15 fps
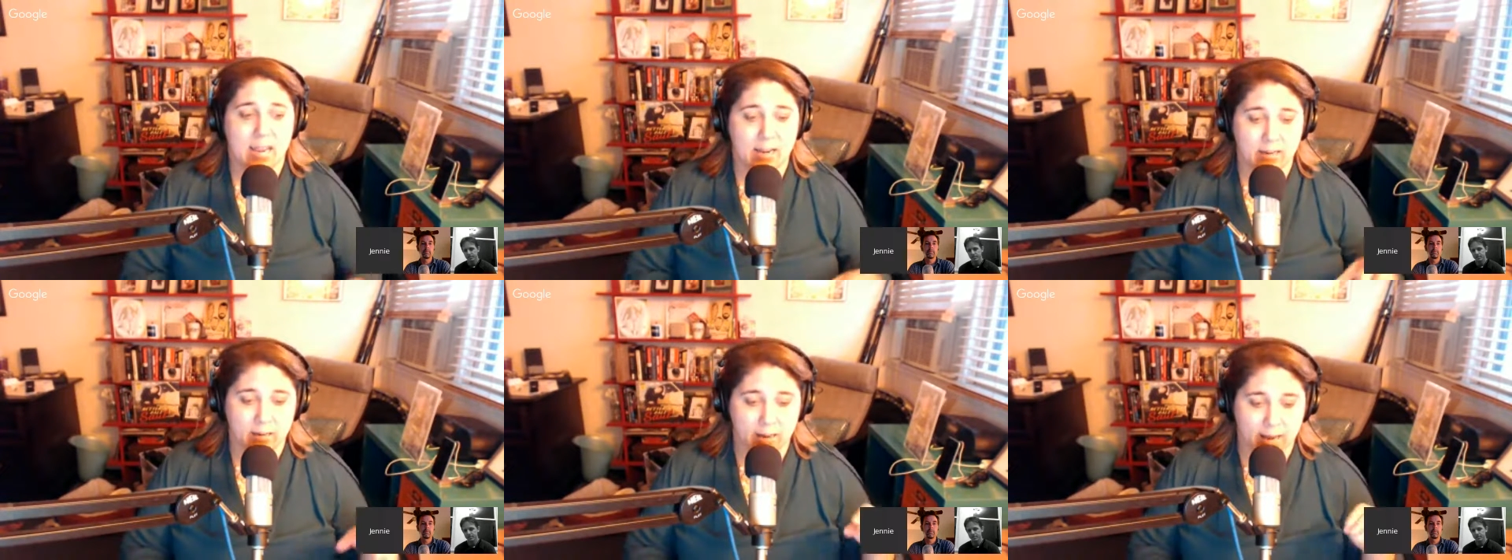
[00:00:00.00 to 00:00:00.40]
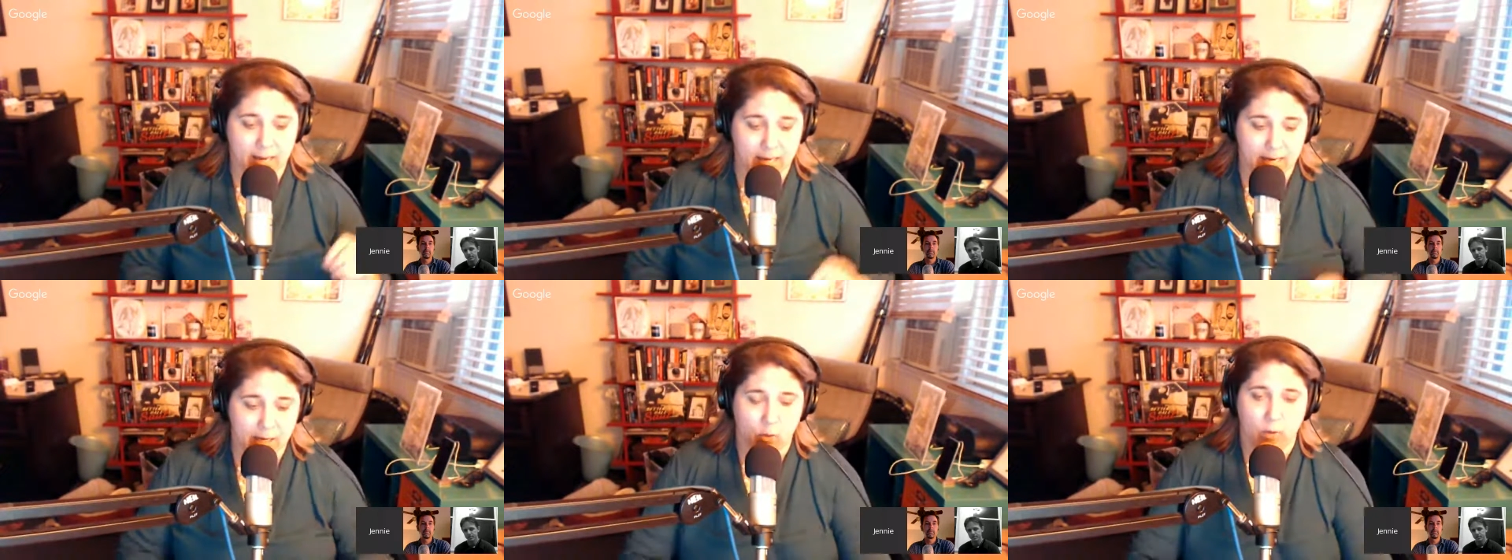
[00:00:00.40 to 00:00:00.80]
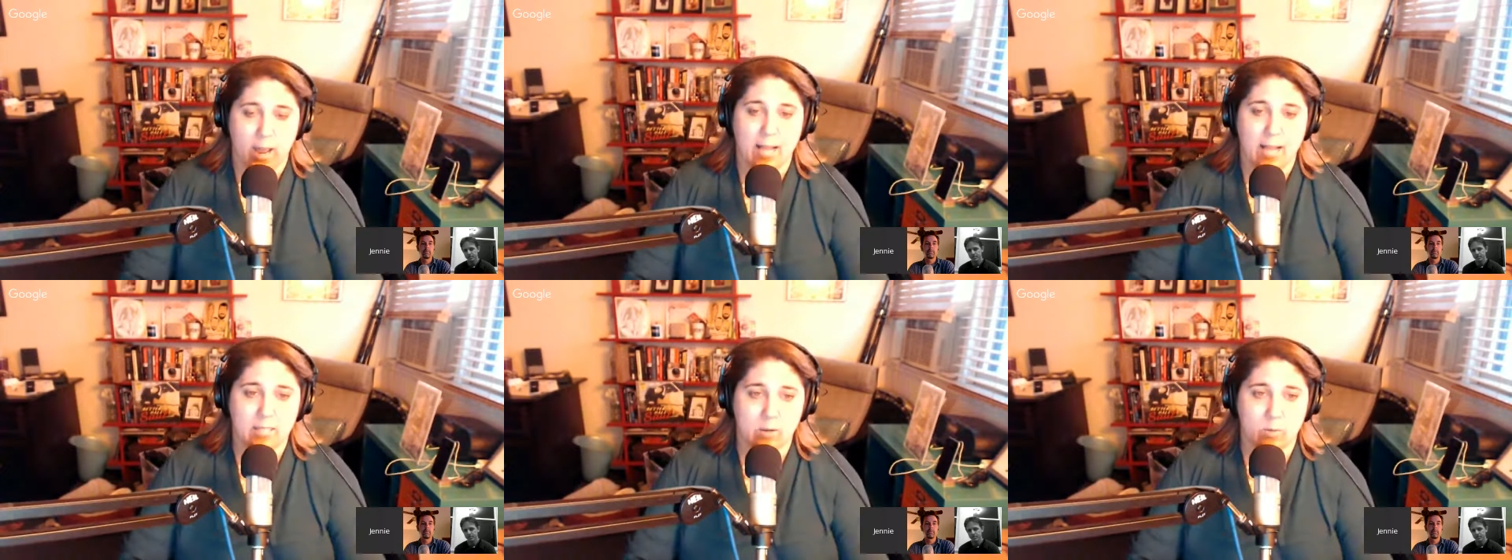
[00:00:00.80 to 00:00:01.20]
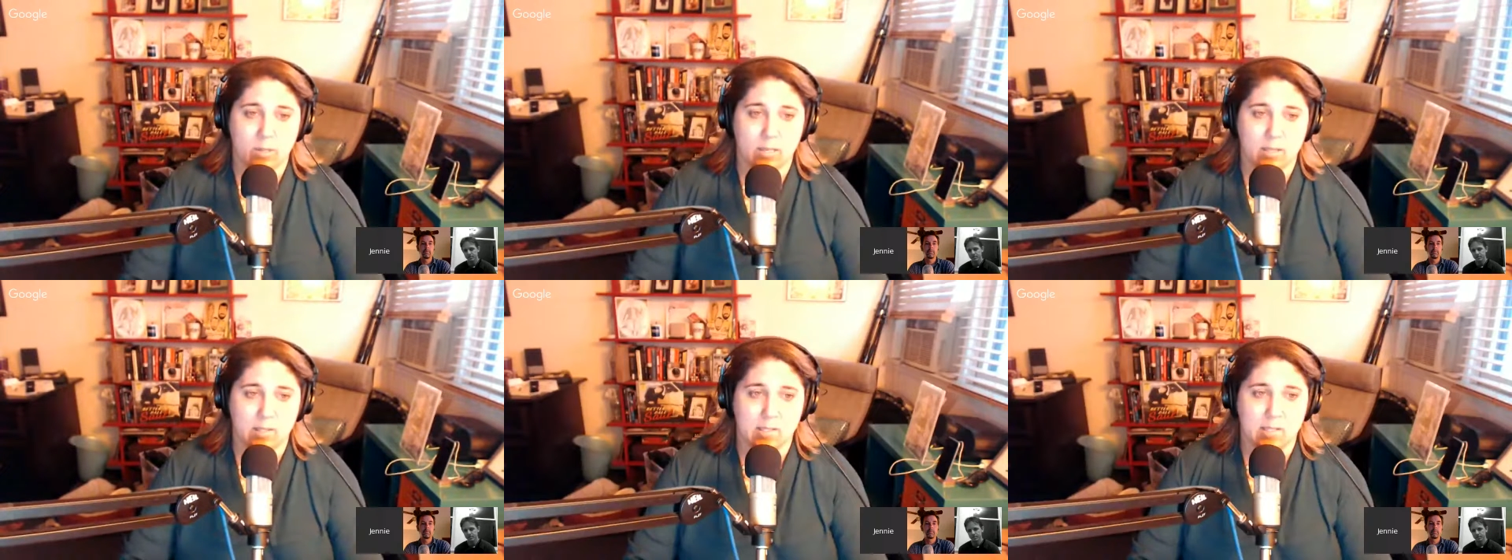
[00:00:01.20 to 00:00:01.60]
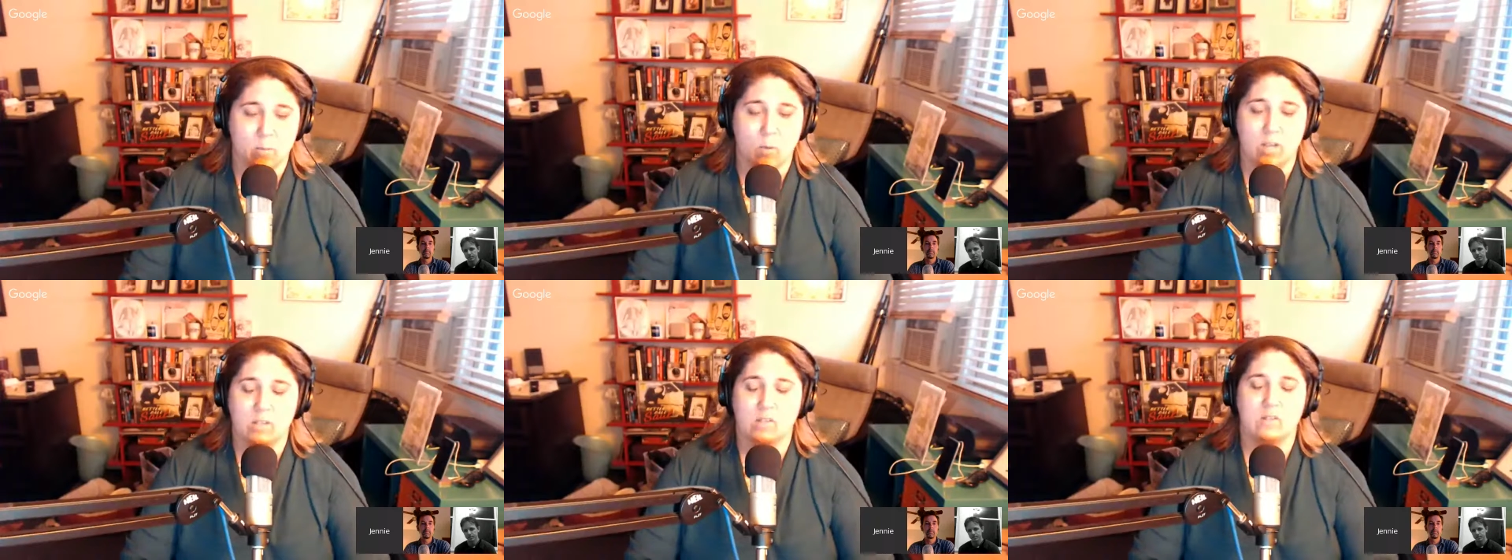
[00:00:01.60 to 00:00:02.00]
interacting with it in some
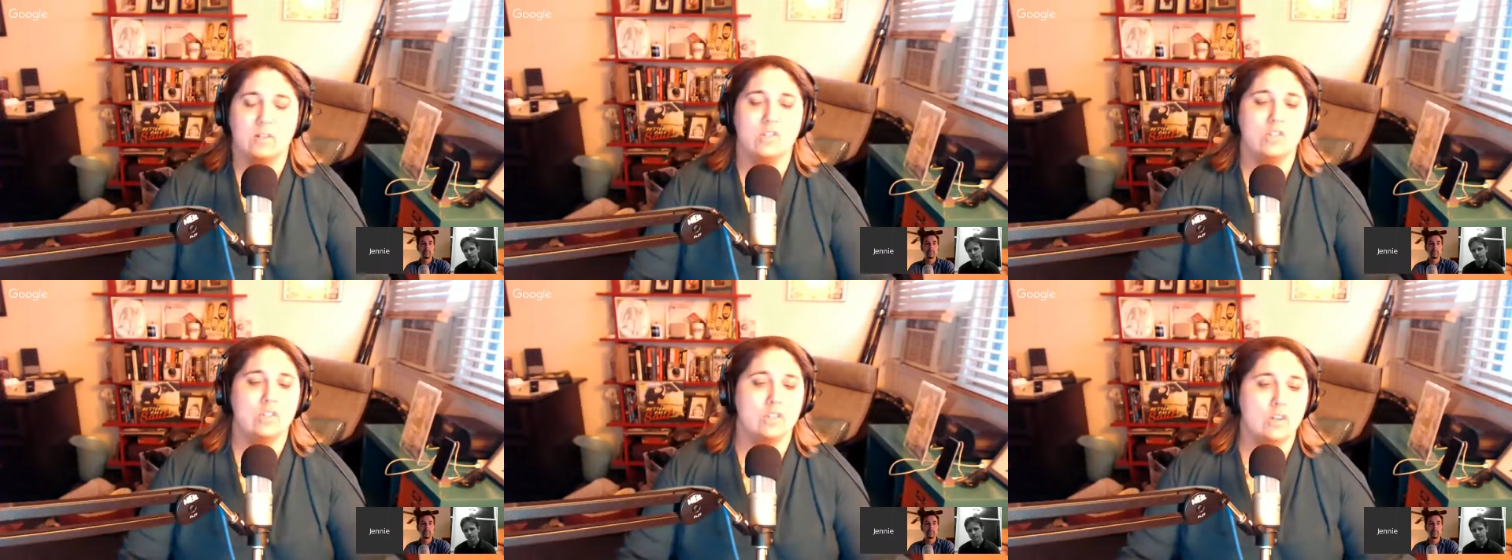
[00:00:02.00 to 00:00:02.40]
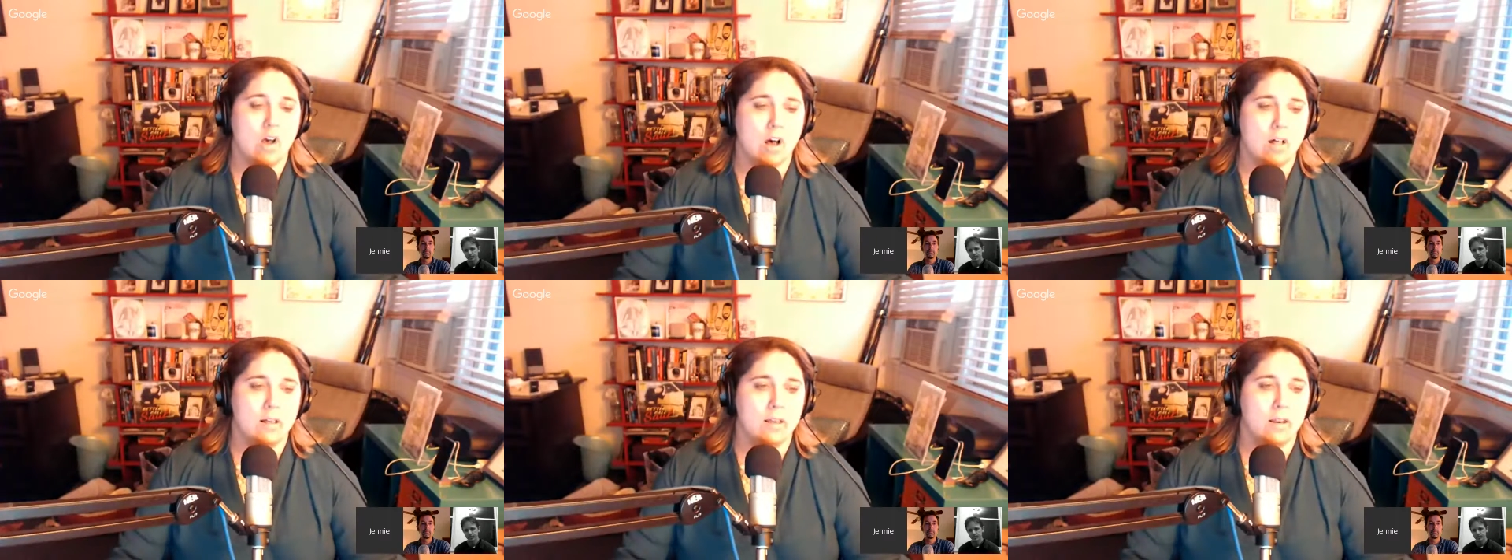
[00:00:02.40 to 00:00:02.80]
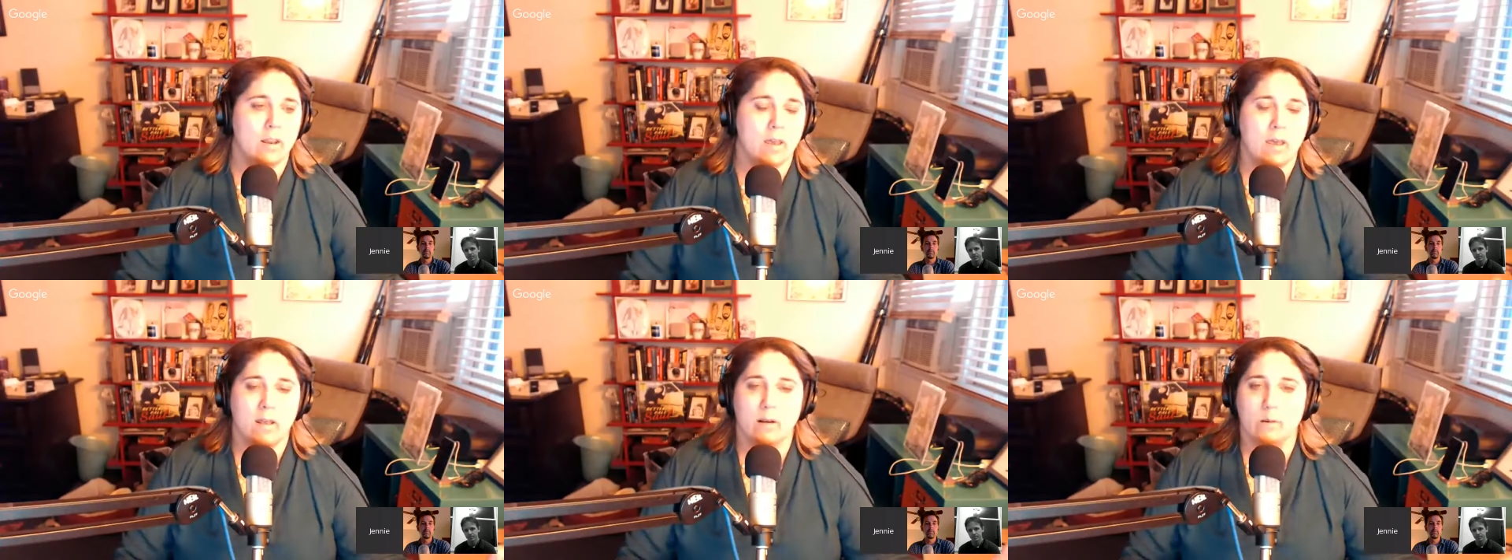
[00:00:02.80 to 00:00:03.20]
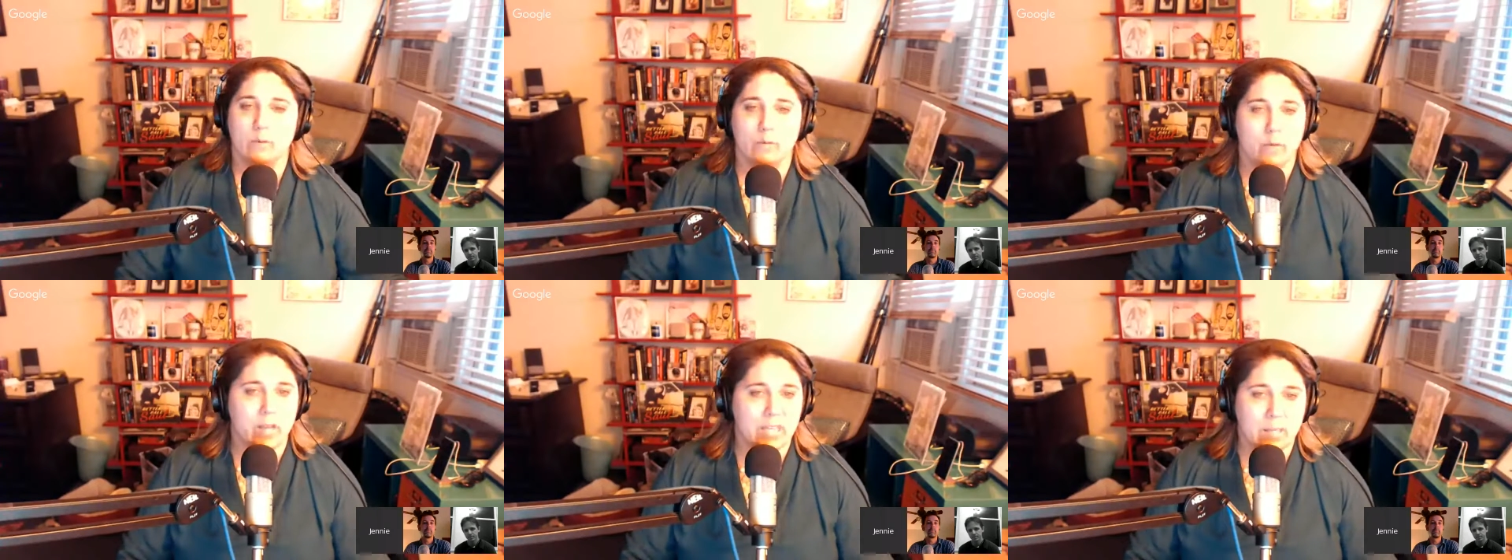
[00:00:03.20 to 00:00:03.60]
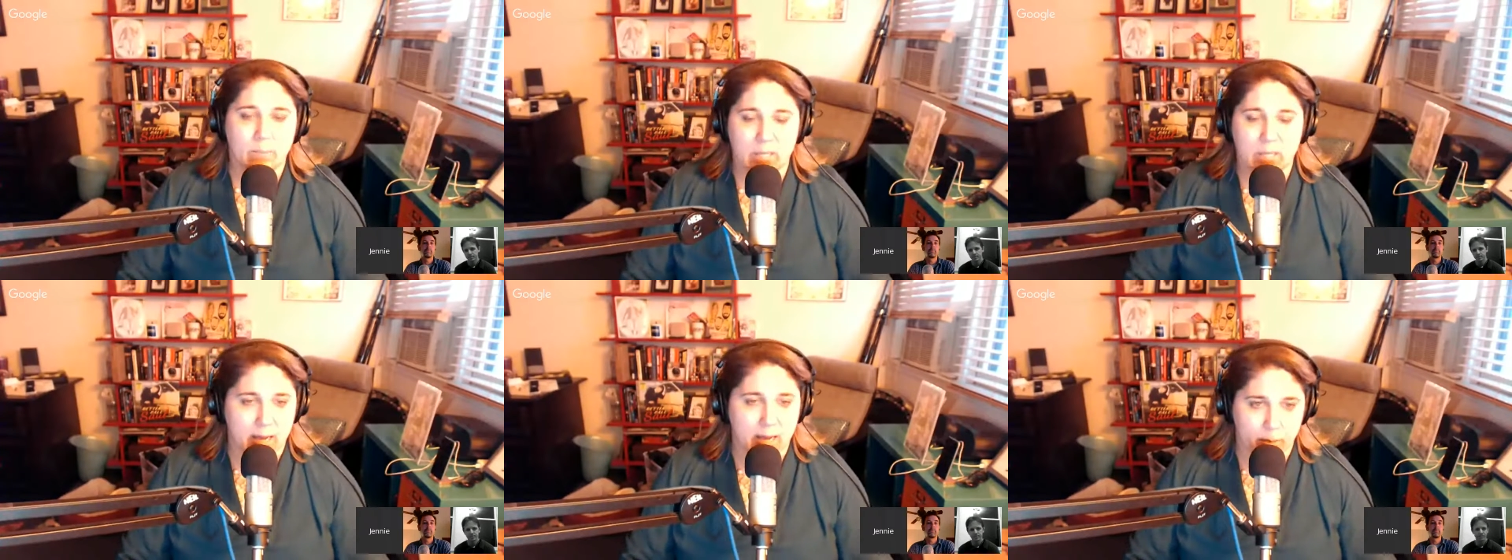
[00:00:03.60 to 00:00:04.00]
way. So let's just call it Funny
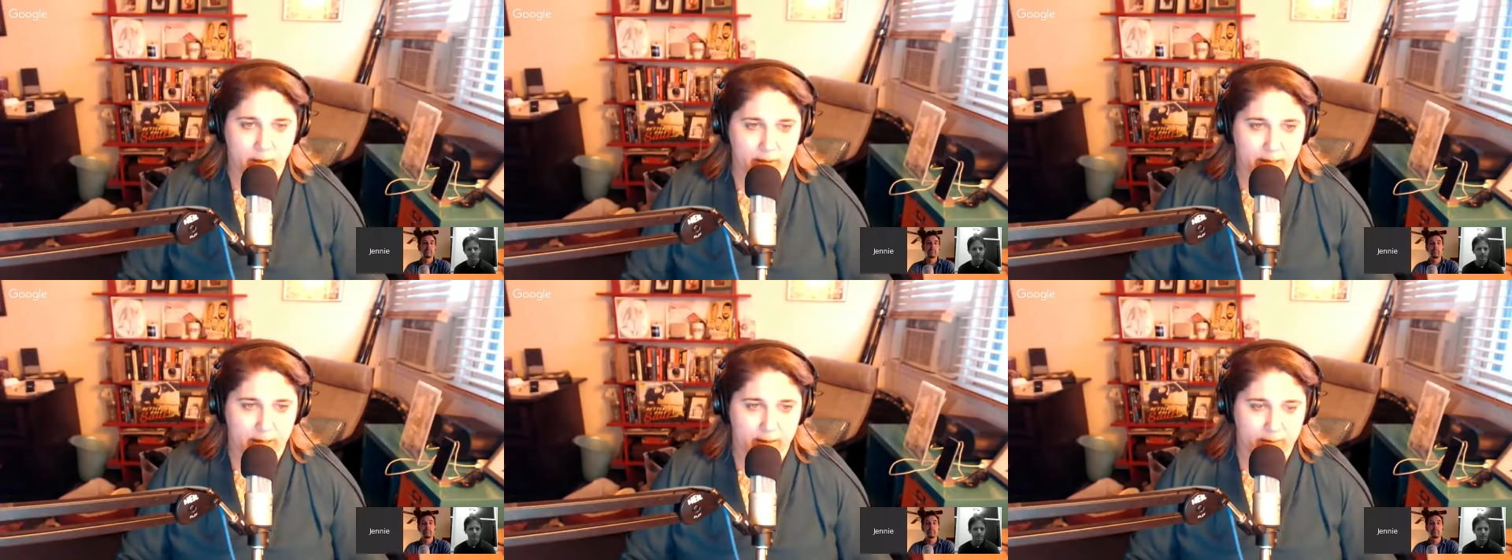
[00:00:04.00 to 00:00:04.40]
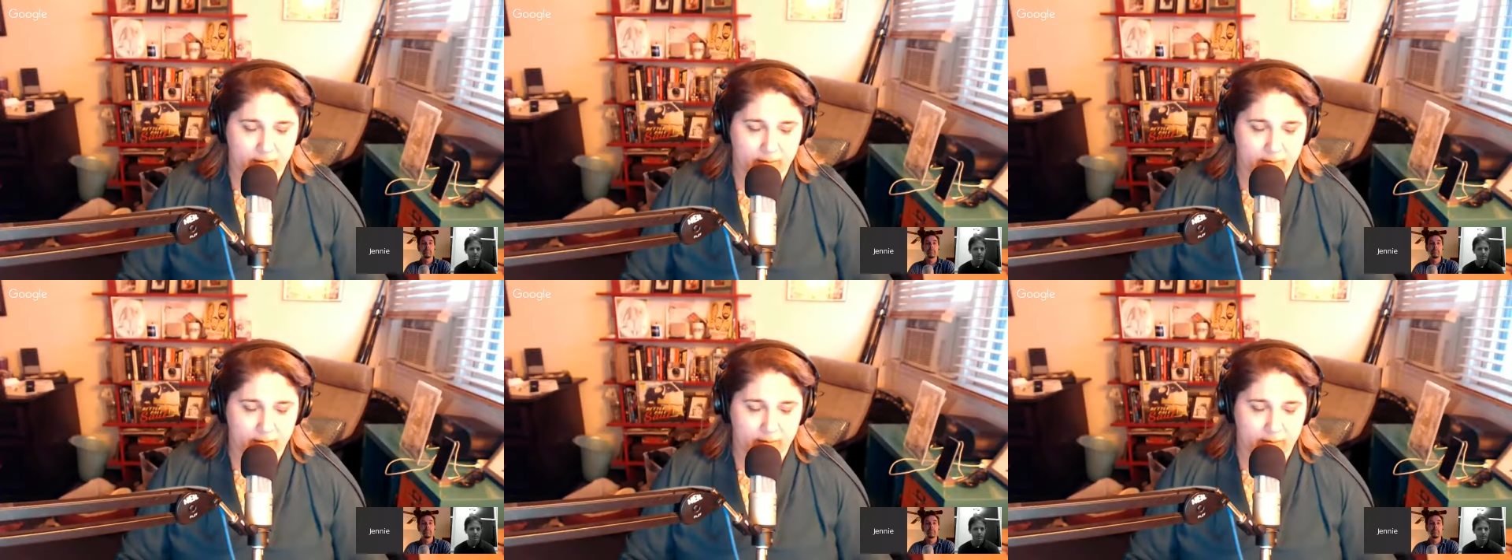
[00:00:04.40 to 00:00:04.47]
Monopoly,